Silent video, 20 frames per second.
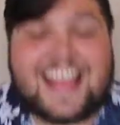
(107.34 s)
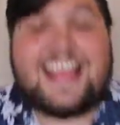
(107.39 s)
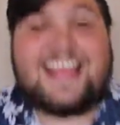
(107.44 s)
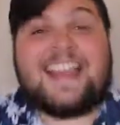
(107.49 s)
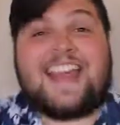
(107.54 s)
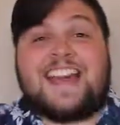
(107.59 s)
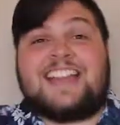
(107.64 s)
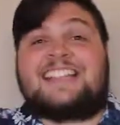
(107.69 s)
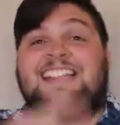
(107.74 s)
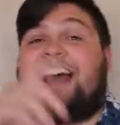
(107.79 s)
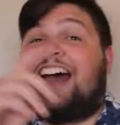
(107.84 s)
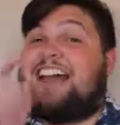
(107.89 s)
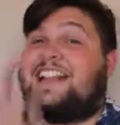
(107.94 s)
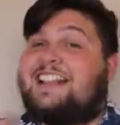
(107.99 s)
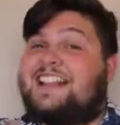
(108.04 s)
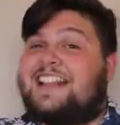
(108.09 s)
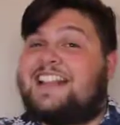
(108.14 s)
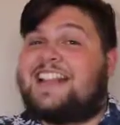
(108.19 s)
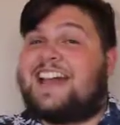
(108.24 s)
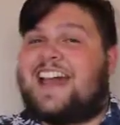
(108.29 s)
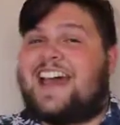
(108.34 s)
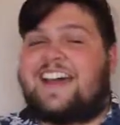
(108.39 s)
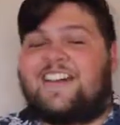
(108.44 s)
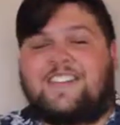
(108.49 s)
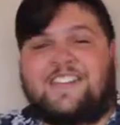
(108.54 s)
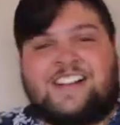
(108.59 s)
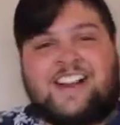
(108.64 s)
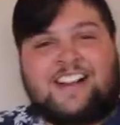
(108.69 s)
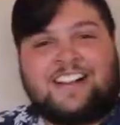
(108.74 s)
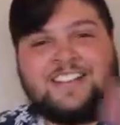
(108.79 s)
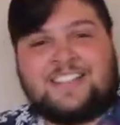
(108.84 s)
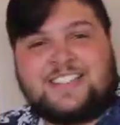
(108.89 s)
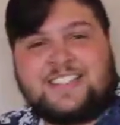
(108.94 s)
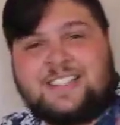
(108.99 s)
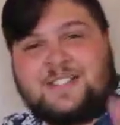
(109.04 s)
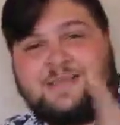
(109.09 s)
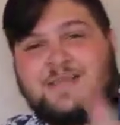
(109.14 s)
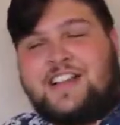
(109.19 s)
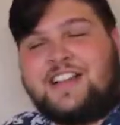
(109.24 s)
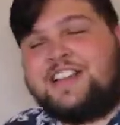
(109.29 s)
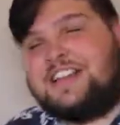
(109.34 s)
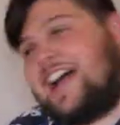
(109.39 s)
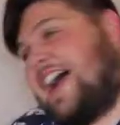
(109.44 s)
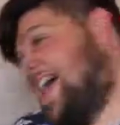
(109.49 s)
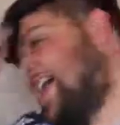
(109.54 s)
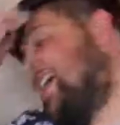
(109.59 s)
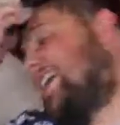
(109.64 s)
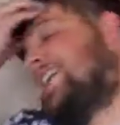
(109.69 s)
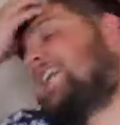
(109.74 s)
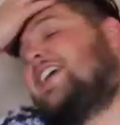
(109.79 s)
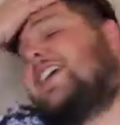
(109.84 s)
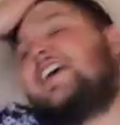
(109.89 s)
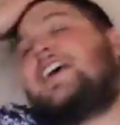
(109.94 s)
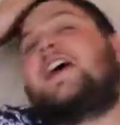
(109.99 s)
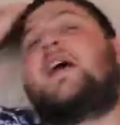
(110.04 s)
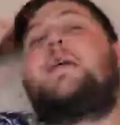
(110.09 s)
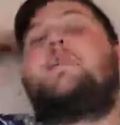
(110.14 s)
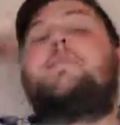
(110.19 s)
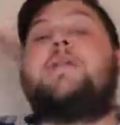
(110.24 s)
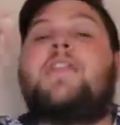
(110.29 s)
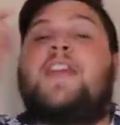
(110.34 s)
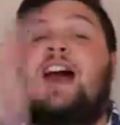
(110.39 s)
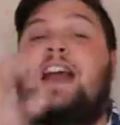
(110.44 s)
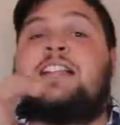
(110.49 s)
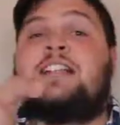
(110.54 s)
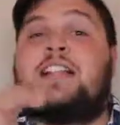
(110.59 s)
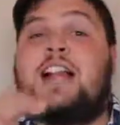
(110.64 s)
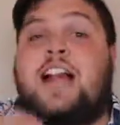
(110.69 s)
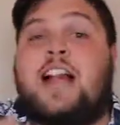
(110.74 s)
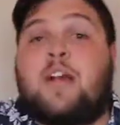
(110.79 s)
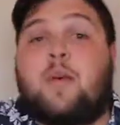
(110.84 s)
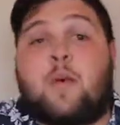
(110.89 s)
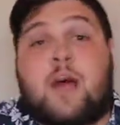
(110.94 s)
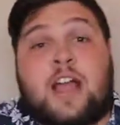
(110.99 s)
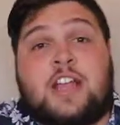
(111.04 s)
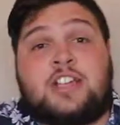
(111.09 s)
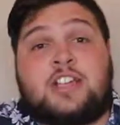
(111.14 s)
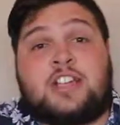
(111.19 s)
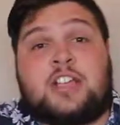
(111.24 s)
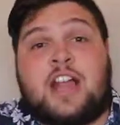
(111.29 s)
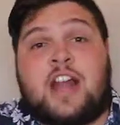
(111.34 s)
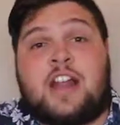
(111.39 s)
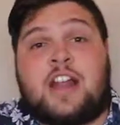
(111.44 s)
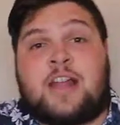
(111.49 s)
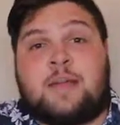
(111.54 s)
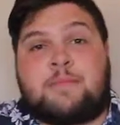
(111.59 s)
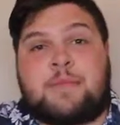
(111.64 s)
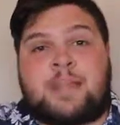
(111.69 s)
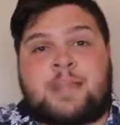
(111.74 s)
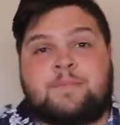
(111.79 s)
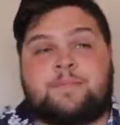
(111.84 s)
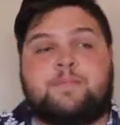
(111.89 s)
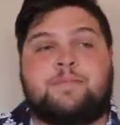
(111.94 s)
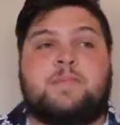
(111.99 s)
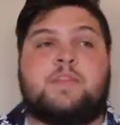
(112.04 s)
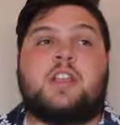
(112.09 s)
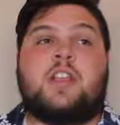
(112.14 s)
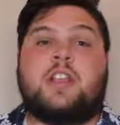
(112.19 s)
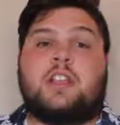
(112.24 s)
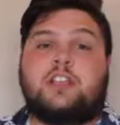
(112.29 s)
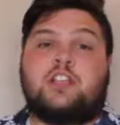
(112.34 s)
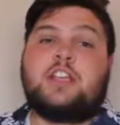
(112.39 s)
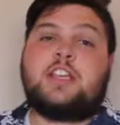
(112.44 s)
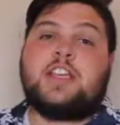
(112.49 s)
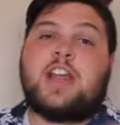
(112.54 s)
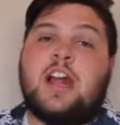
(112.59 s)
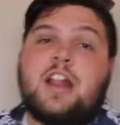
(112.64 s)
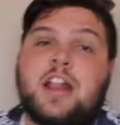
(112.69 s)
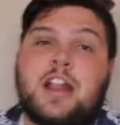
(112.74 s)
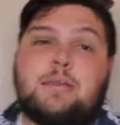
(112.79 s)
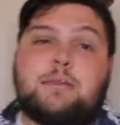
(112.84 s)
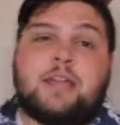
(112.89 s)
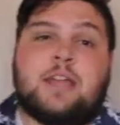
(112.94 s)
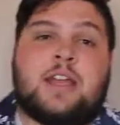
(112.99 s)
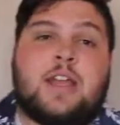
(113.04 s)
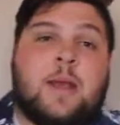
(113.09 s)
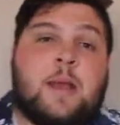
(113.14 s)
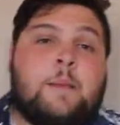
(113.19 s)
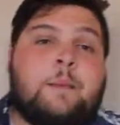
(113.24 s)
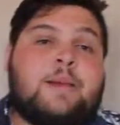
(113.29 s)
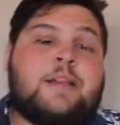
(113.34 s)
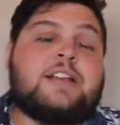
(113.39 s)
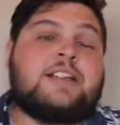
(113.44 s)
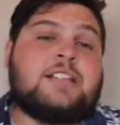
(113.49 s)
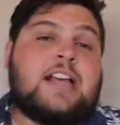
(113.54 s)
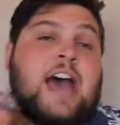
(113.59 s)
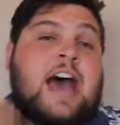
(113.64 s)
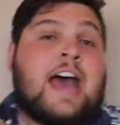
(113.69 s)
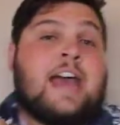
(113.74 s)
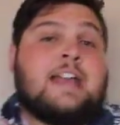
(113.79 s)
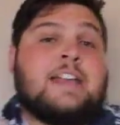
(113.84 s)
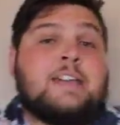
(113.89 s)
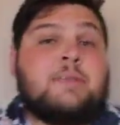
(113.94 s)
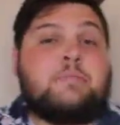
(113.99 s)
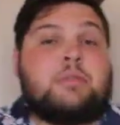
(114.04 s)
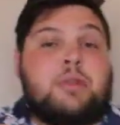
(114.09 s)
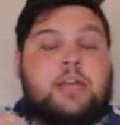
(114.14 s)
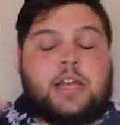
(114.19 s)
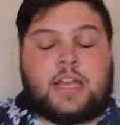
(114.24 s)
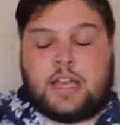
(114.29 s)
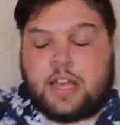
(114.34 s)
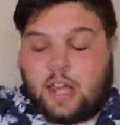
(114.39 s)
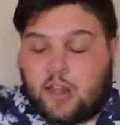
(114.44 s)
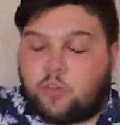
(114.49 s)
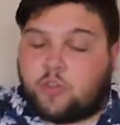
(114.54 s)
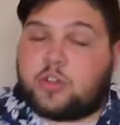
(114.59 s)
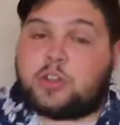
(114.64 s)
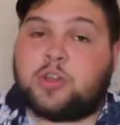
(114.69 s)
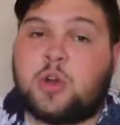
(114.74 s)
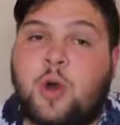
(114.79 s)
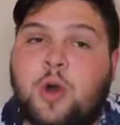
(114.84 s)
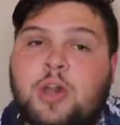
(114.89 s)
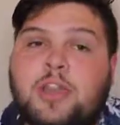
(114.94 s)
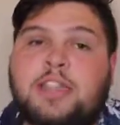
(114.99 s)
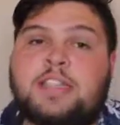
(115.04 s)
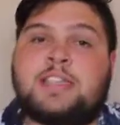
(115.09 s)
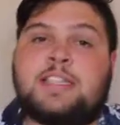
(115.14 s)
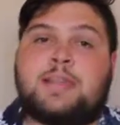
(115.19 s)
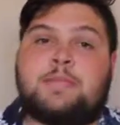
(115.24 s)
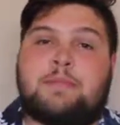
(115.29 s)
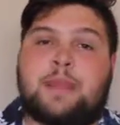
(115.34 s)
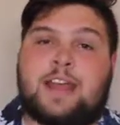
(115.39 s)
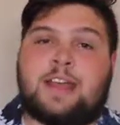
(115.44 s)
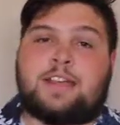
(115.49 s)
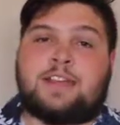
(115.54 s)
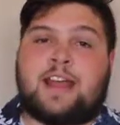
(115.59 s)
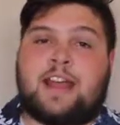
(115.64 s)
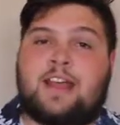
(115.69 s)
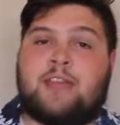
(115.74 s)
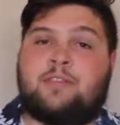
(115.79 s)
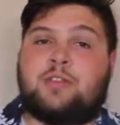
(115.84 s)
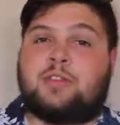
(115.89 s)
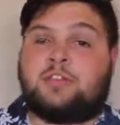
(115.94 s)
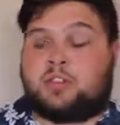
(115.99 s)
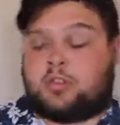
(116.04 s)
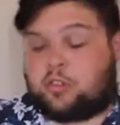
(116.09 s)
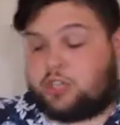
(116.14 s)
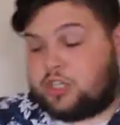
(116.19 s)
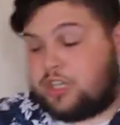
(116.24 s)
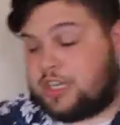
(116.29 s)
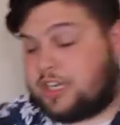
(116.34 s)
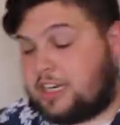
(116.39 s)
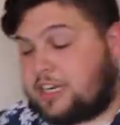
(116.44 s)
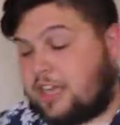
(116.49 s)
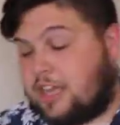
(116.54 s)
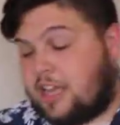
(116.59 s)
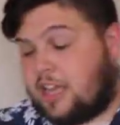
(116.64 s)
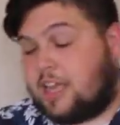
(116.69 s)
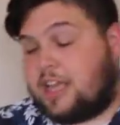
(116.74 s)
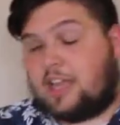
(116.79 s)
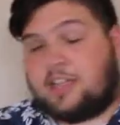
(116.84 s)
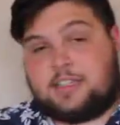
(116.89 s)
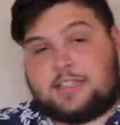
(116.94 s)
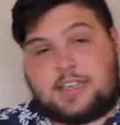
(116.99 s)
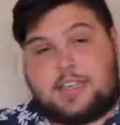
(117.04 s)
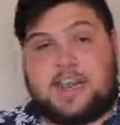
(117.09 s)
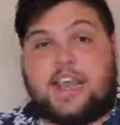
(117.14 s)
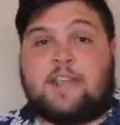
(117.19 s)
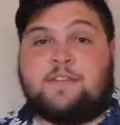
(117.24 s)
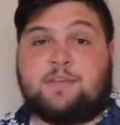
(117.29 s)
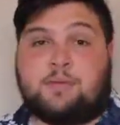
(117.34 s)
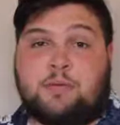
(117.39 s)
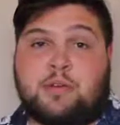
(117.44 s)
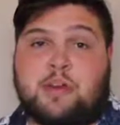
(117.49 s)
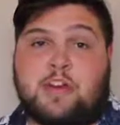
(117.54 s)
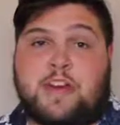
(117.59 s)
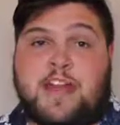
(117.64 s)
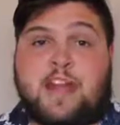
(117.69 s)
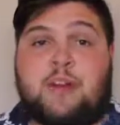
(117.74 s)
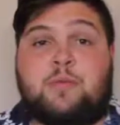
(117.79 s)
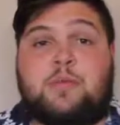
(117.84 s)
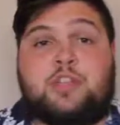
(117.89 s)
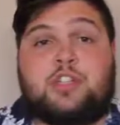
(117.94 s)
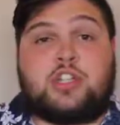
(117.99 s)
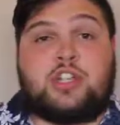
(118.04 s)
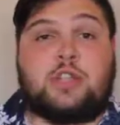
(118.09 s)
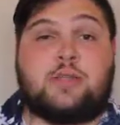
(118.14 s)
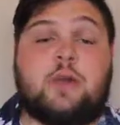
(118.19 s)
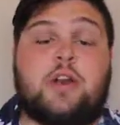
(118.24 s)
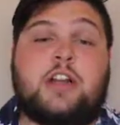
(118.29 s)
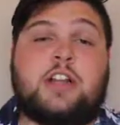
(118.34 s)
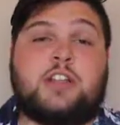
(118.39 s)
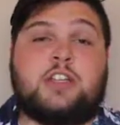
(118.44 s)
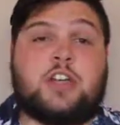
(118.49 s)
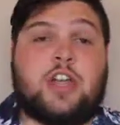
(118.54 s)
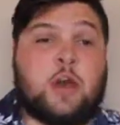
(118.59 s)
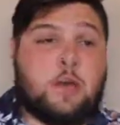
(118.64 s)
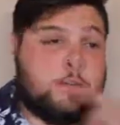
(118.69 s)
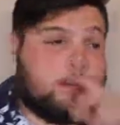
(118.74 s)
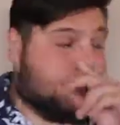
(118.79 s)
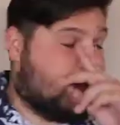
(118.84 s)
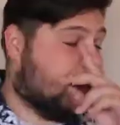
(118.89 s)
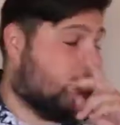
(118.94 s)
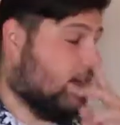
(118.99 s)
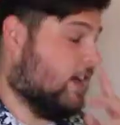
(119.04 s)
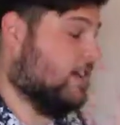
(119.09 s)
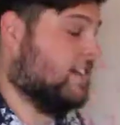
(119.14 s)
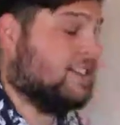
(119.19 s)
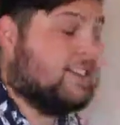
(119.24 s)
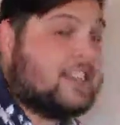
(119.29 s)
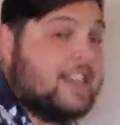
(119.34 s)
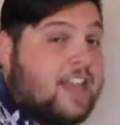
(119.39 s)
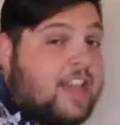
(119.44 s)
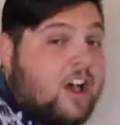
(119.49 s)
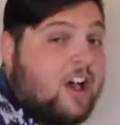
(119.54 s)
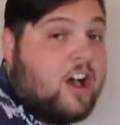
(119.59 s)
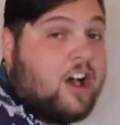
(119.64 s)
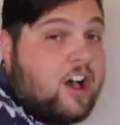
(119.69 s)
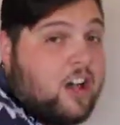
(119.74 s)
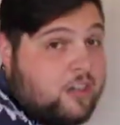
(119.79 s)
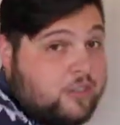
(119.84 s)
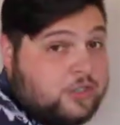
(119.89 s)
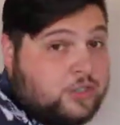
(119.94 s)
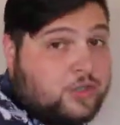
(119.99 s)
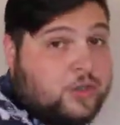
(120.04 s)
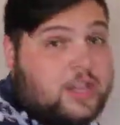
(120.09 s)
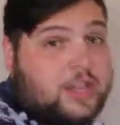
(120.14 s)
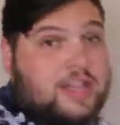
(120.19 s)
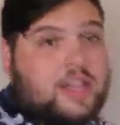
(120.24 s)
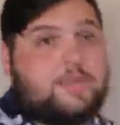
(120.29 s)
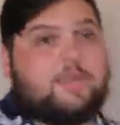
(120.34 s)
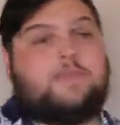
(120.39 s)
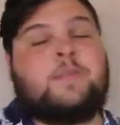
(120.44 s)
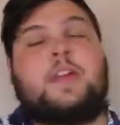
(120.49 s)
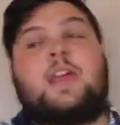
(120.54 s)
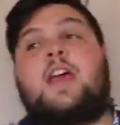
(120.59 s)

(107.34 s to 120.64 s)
Yes, I did that when I was a small child. But that's not why she yelled at me. She yelled at me because I didn't put the toilet seat back down, so she didn't have to put it down when she wanted to go pee and sit on the toilet.